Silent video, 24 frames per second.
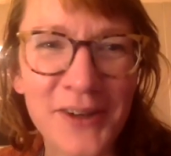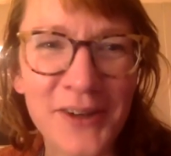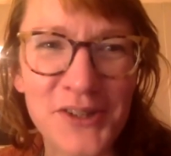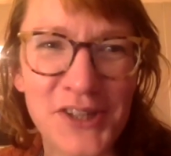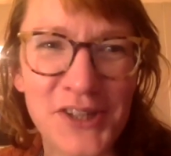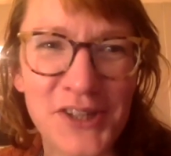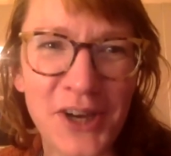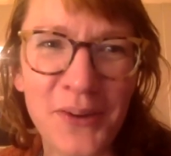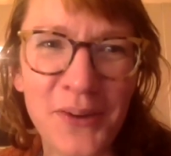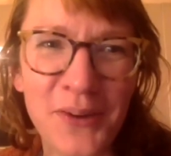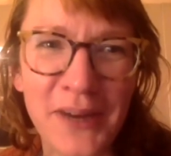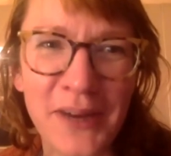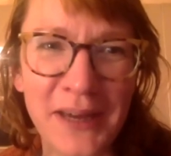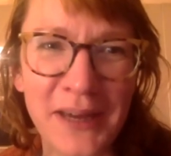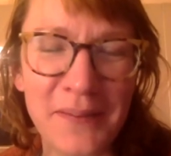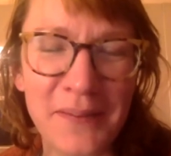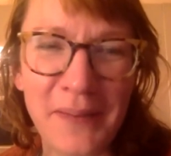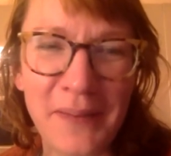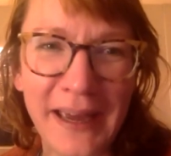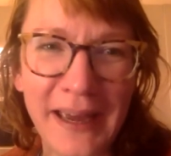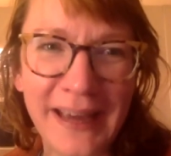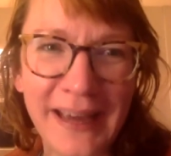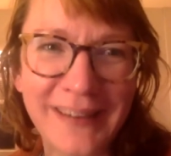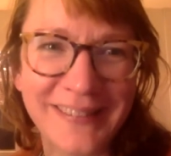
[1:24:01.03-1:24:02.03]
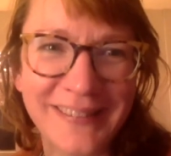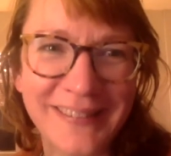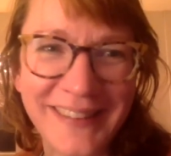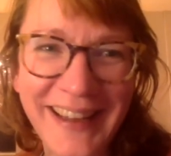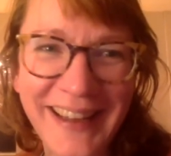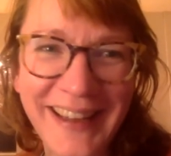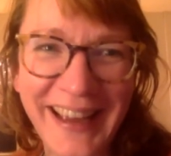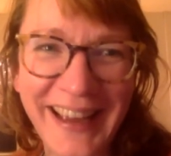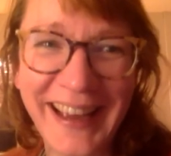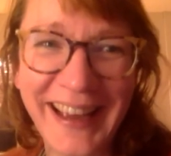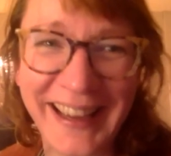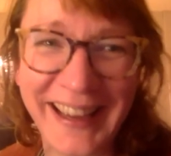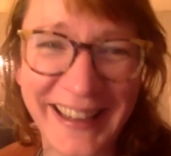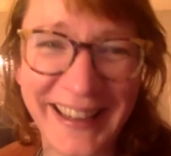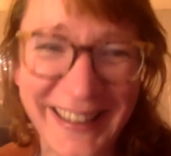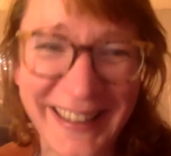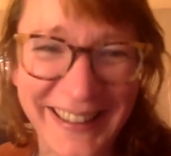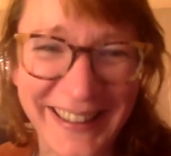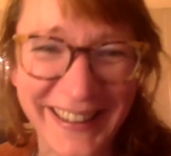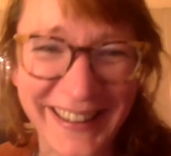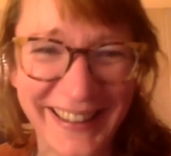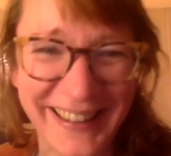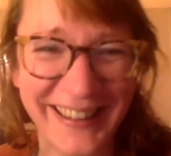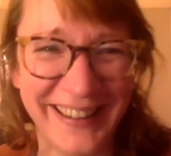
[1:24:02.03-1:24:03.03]
Zoe. I, totally, I, totally,
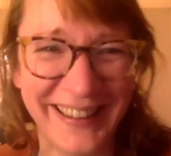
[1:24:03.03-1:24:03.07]
I